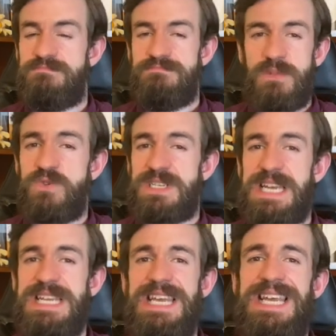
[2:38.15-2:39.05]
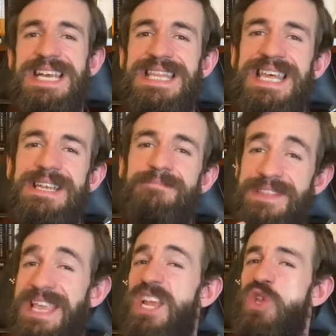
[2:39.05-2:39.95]
mostly, then
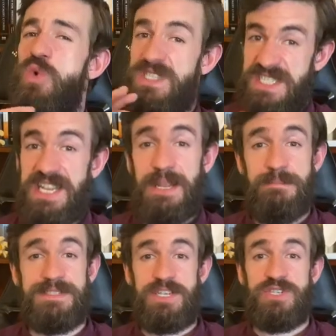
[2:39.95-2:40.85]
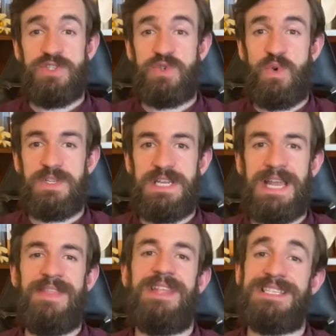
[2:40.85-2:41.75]
get your sitting position sorted,
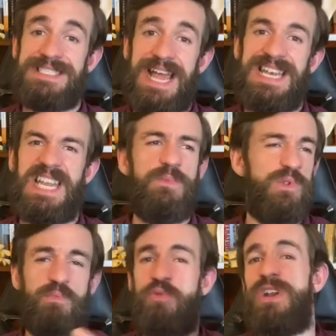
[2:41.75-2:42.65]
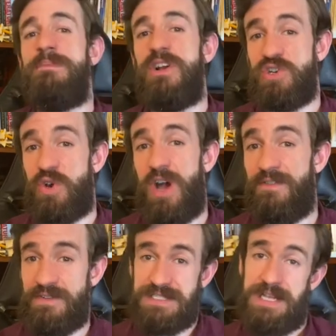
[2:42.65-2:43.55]
and then standing will pretty much look
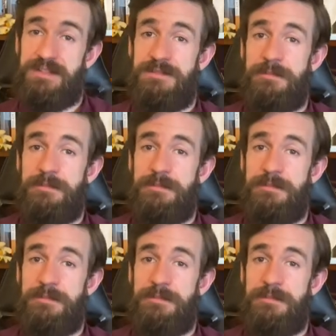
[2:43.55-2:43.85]
after itself.